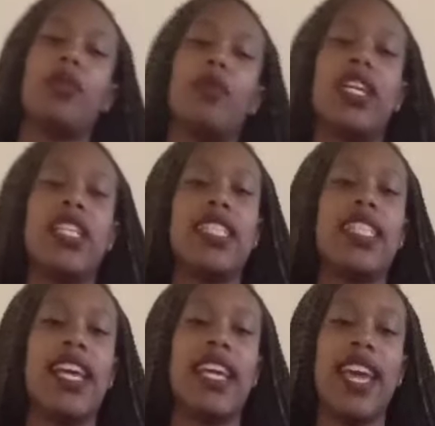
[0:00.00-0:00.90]
the week to
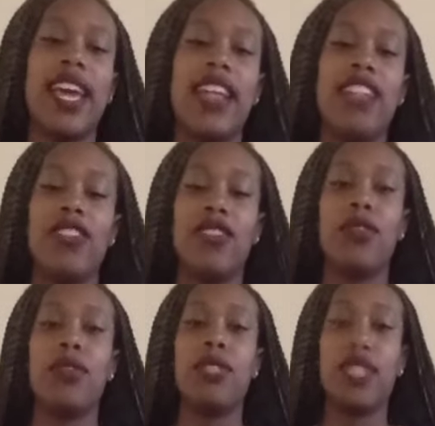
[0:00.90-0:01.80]
dedicate
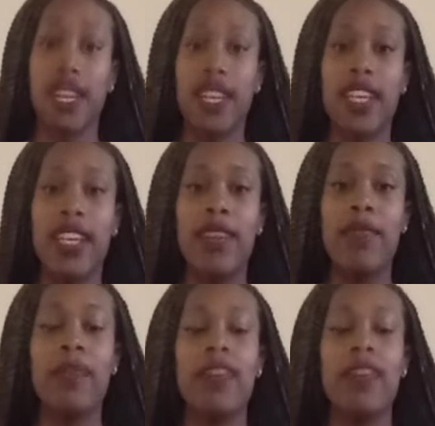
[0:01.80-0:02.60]
to studying.